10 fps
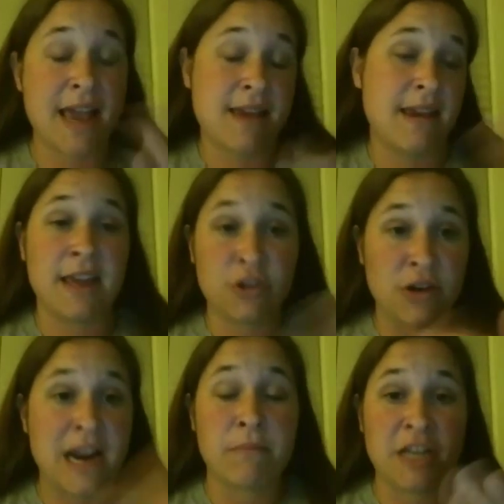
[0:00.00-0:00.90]
and
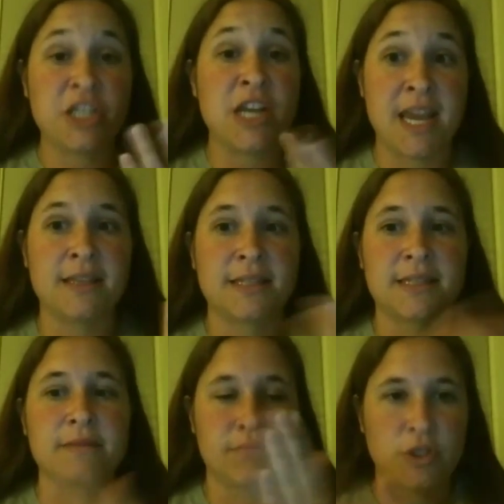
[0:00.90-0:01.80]
drank my
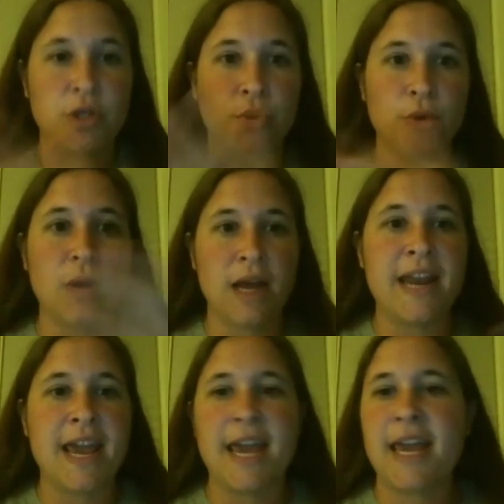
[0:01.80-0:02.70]
shakes two a
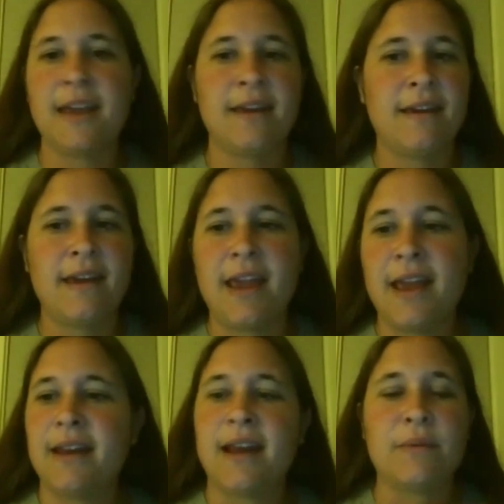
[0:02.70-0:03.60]
day.
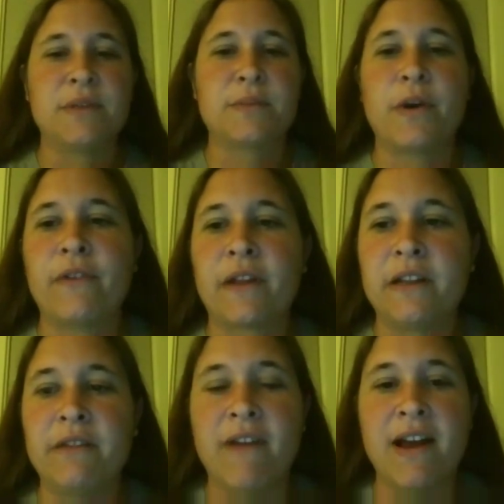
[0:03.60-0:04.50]
And I was
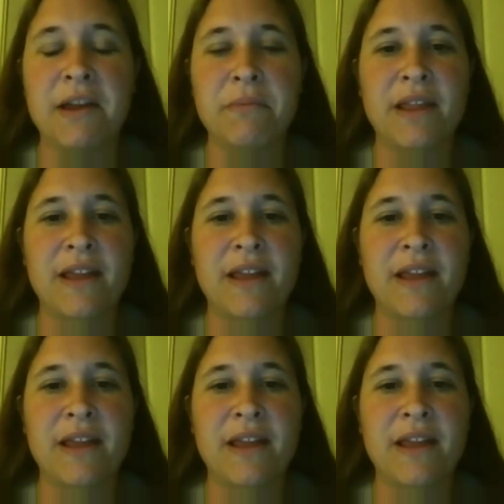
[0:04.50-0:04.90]
perfectly fine by